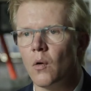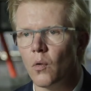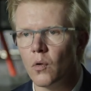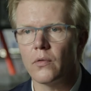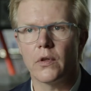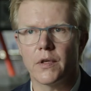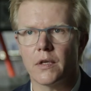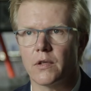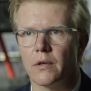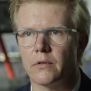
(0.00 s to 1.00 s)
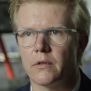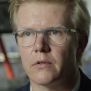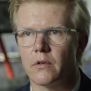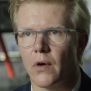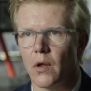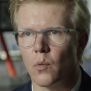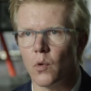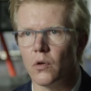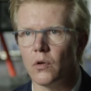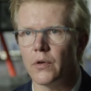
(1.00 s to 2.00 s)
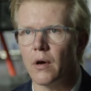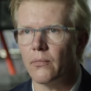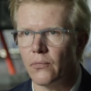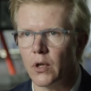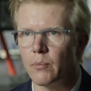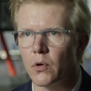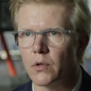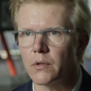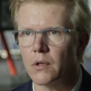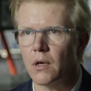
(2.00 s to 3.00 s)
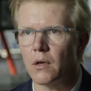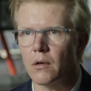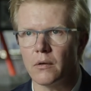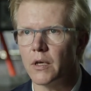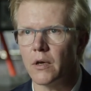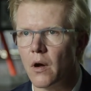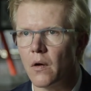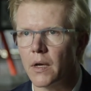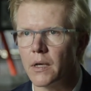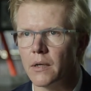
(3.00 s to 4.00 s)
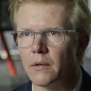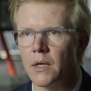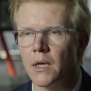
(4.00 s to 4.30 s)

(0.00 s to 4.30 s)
all of the test centers around the world are fully booked. You can't get in.